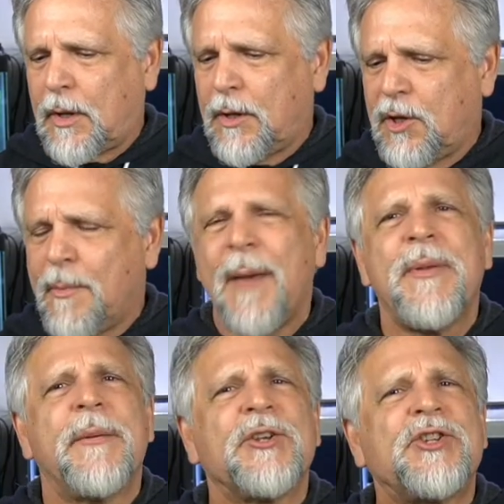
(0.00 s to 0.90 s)
you might be
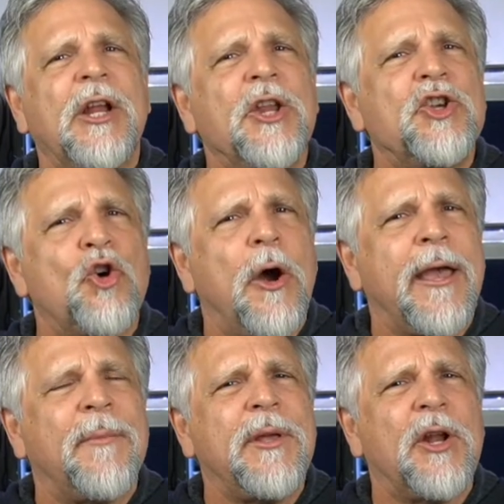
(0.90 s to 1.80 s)
able to still enjoy
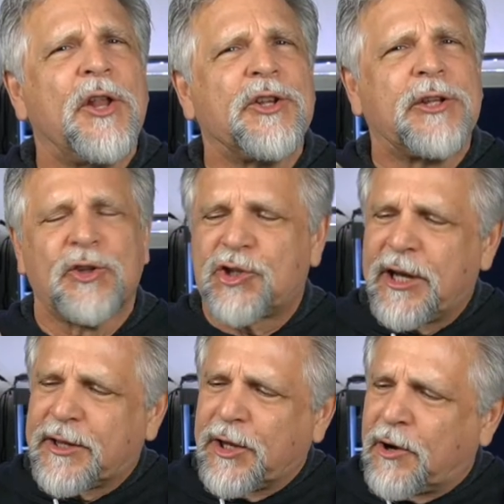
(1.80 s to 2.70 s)
them. You know, they'll, they'll
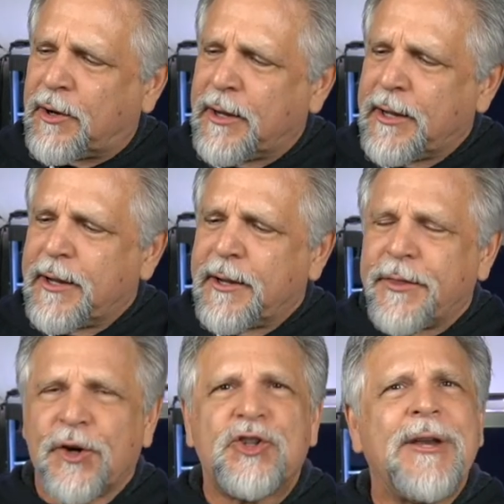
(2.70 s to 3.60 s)
stick their,
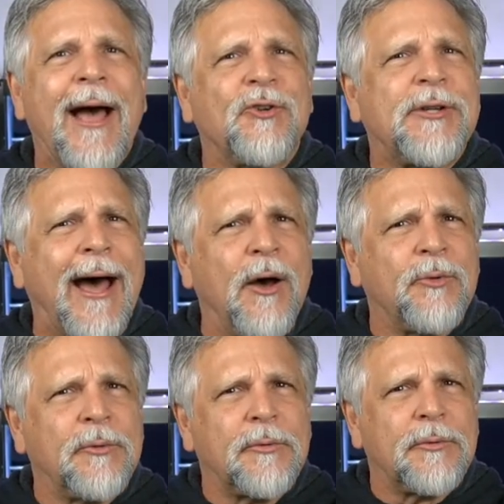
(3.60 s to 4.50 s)
their snouts
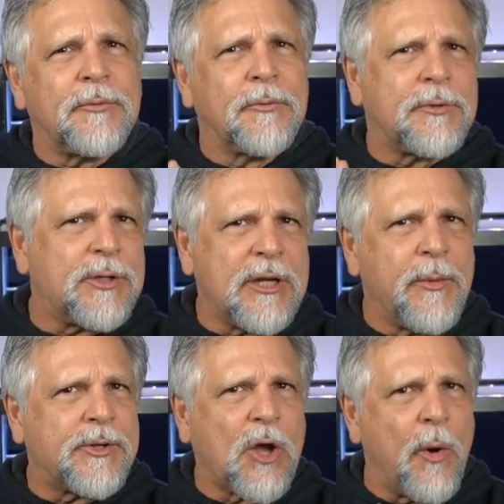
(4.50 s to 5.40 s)
out to see
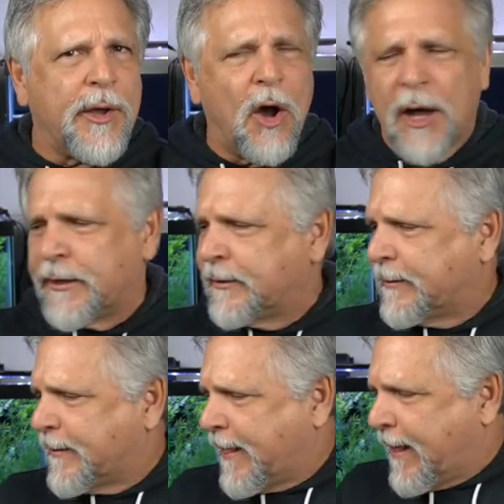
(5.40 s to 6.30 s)
what's going on.
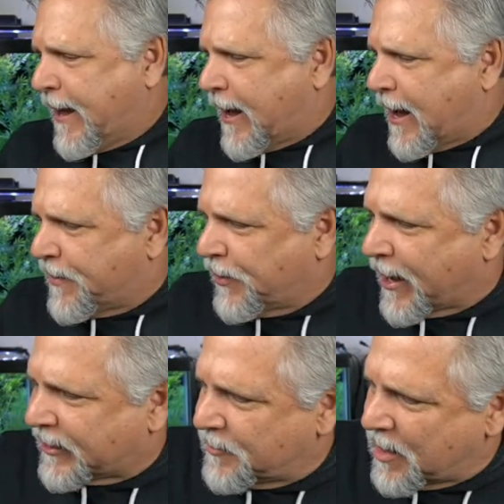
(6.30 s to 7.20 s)
Uh, they're
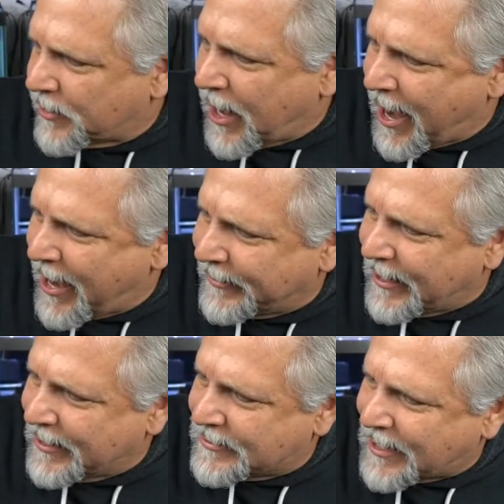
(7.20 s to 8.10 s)
not going to be able to hide
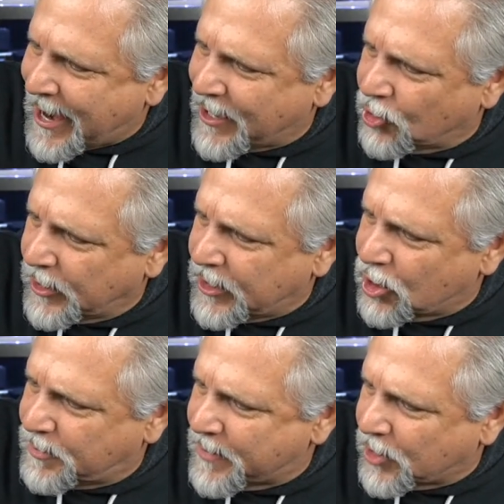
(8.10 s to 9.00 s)
entirely.
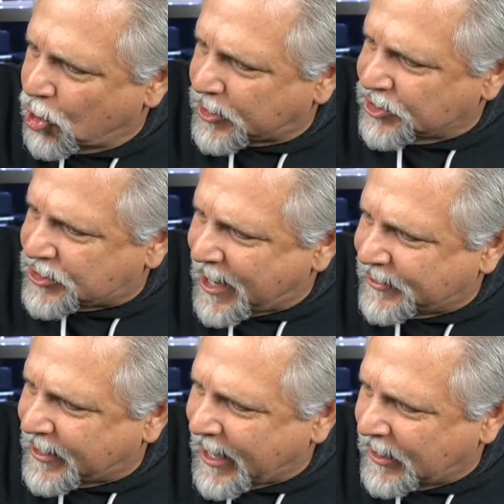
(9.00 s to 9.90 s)
You'll be able to look inside
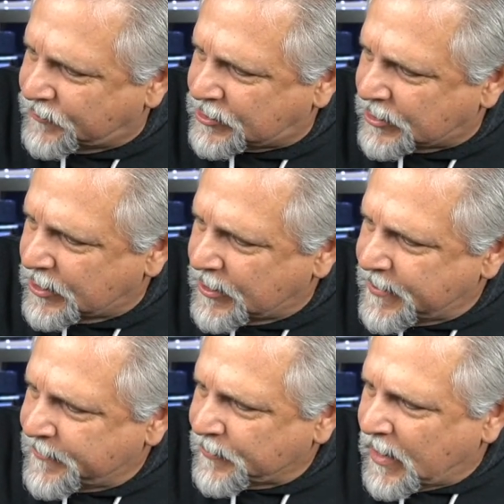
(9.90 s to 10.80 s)
the caves.
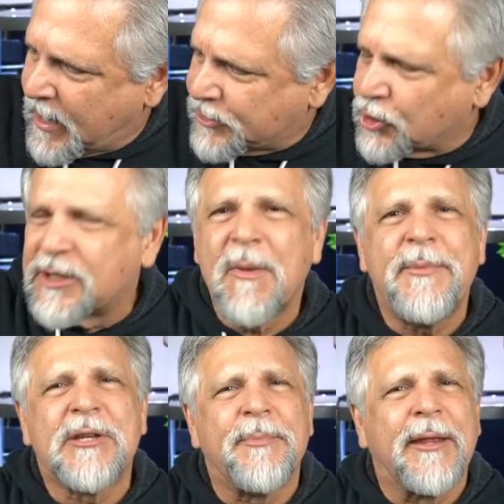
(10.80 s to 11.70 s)
Uh, so maybe
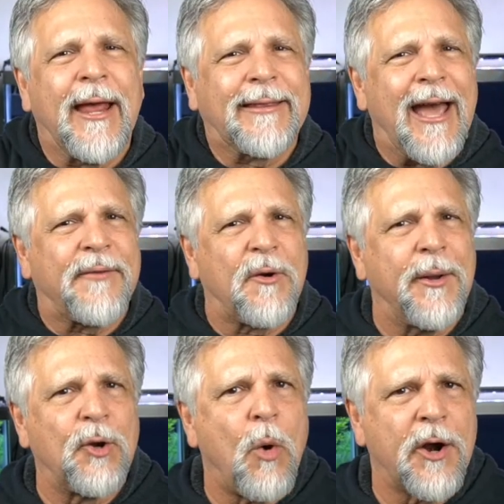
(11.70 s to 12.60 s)
something like that from
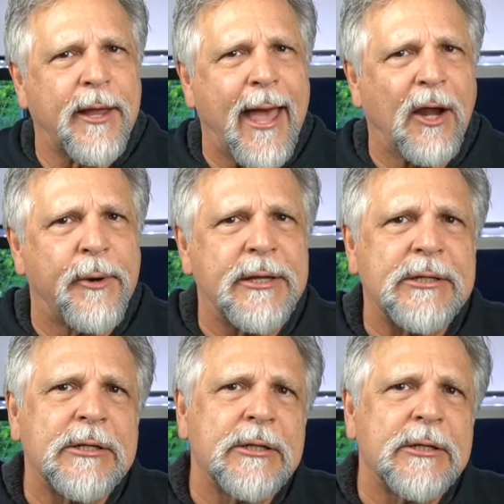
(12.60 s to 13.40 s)
underwater galleries.